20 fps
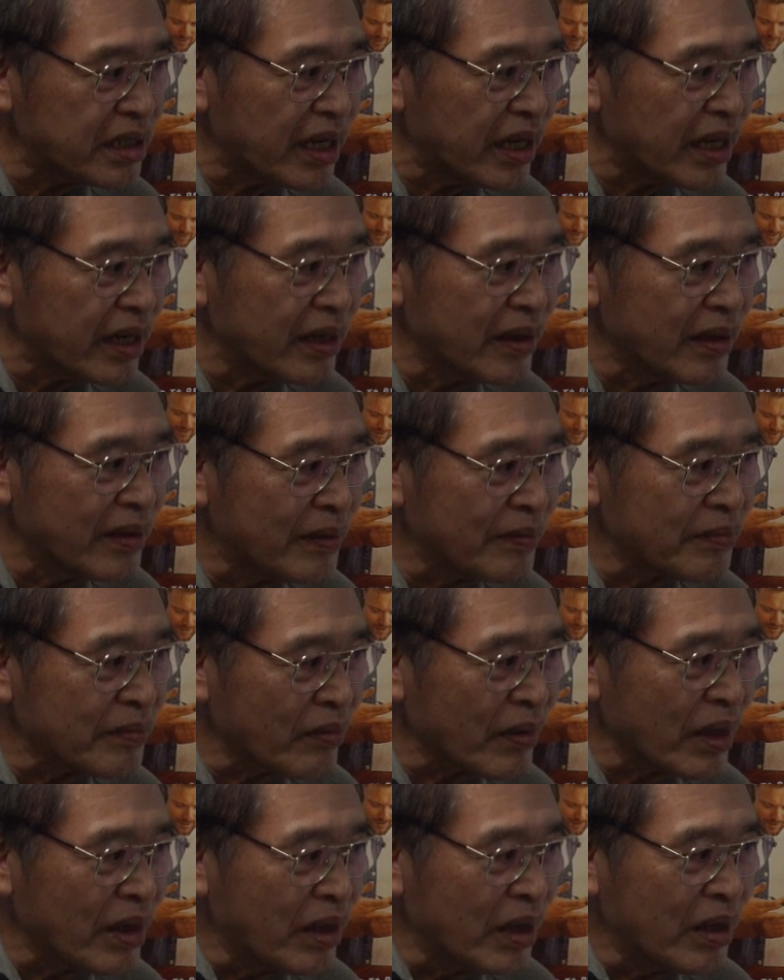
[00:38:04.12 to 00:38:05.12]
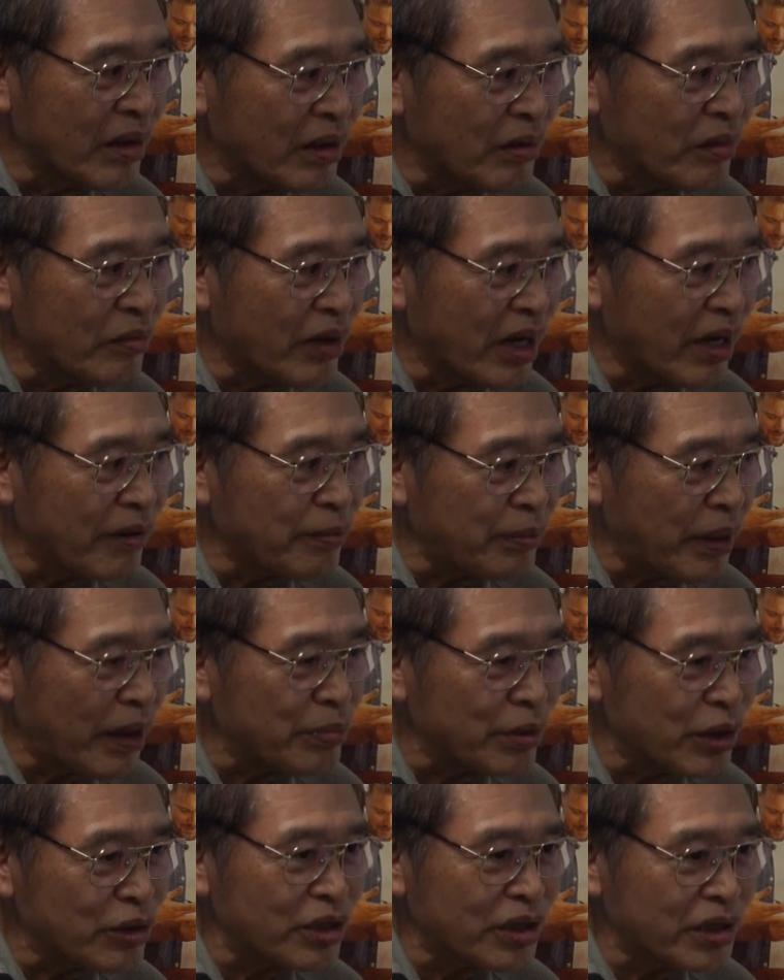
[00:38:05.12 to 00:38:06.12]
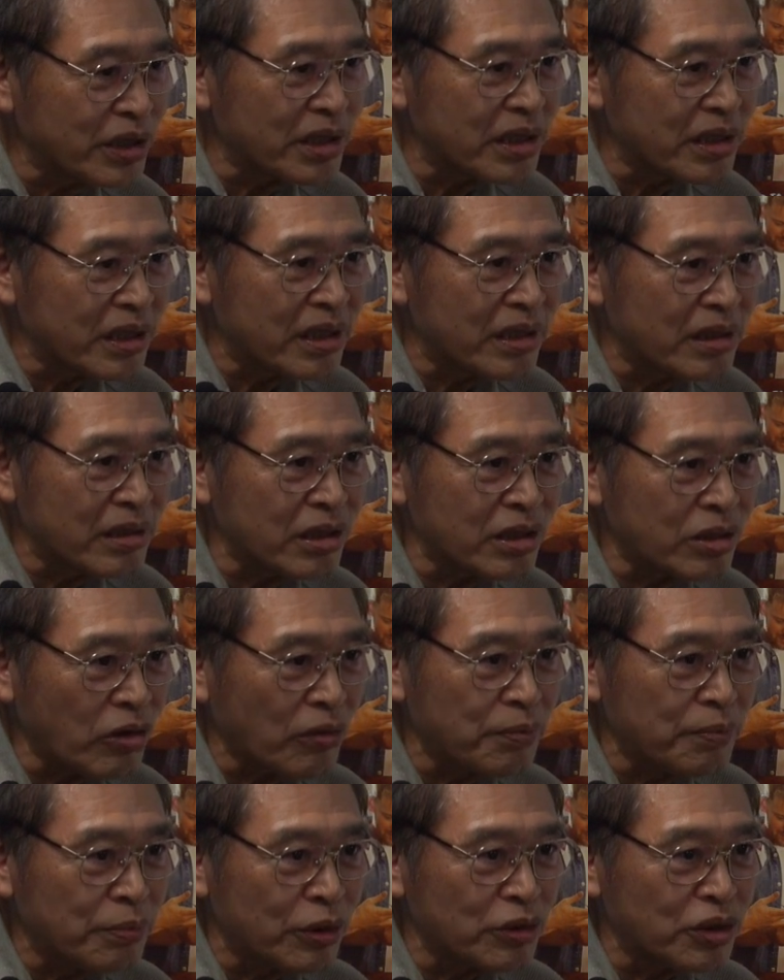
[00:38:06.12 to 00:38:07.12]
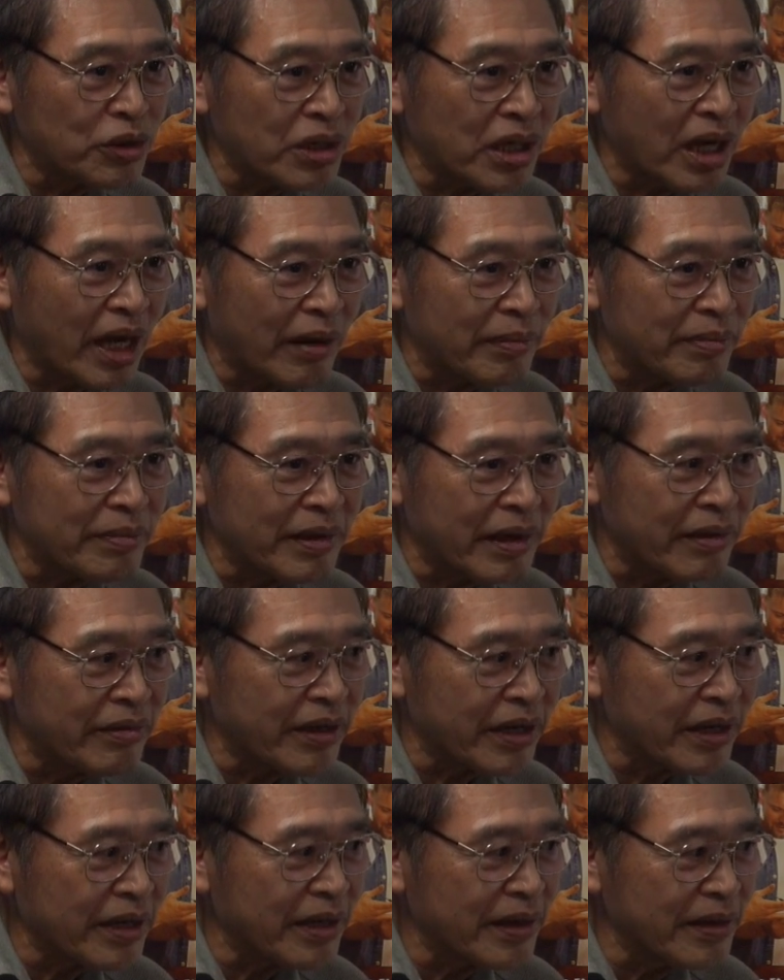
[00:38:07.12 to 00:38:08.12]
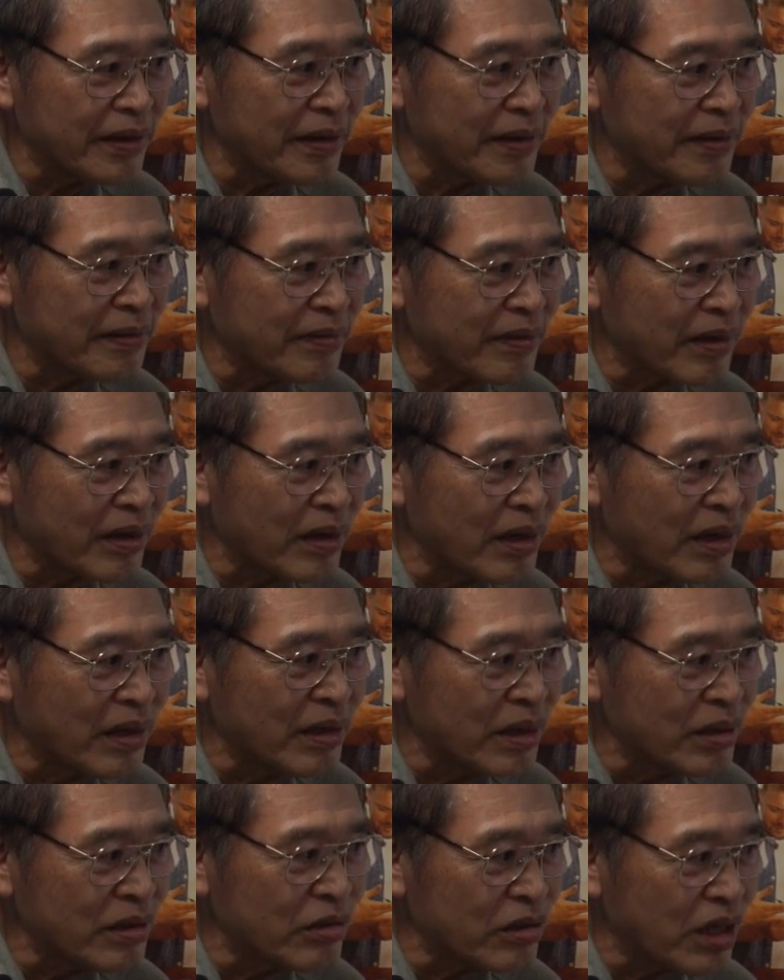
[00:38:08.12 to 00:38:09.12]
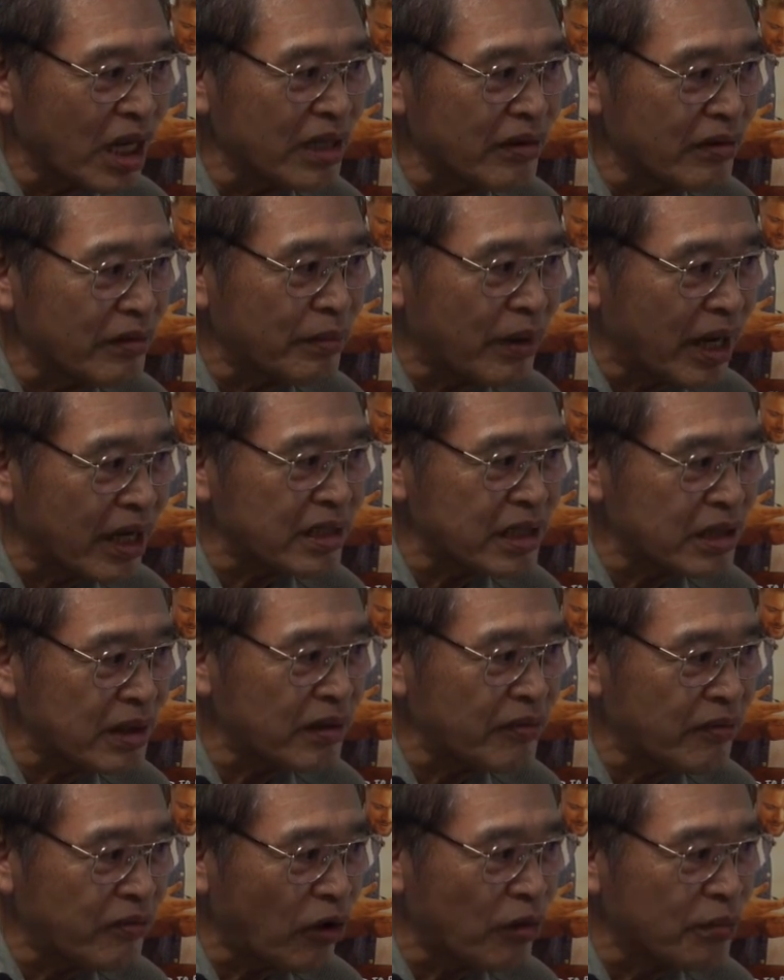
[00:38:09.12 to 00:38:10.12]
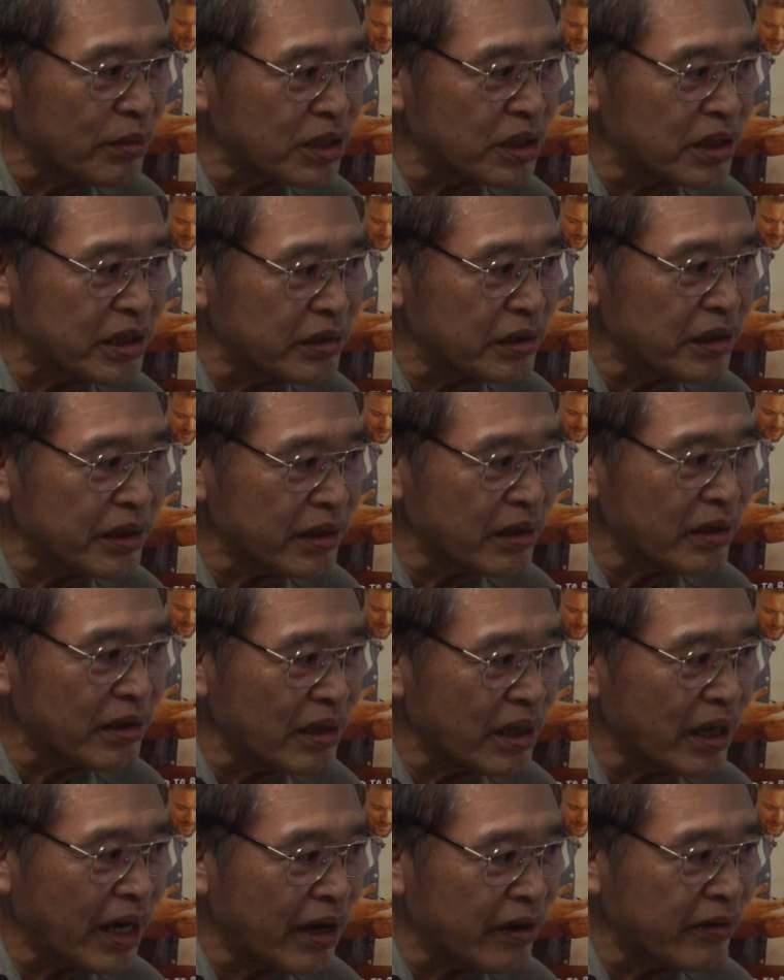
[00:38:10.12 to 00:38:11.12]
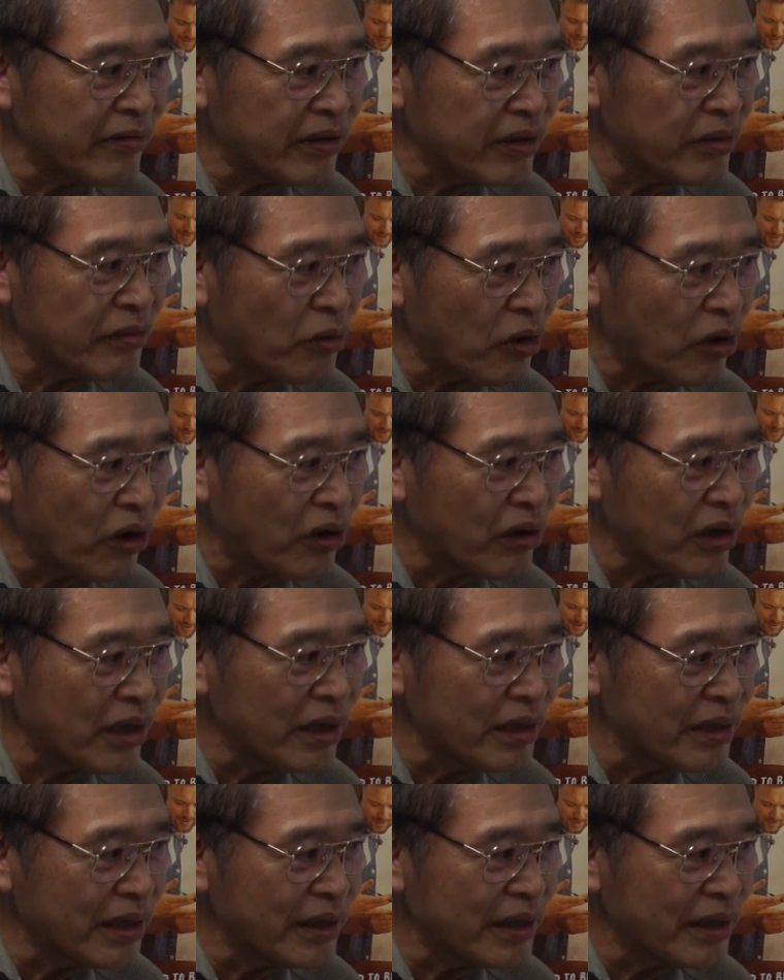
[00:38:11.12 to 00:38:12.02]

here. We have published this in Saltbush Club, I think, together with my former student, Alvin Wong.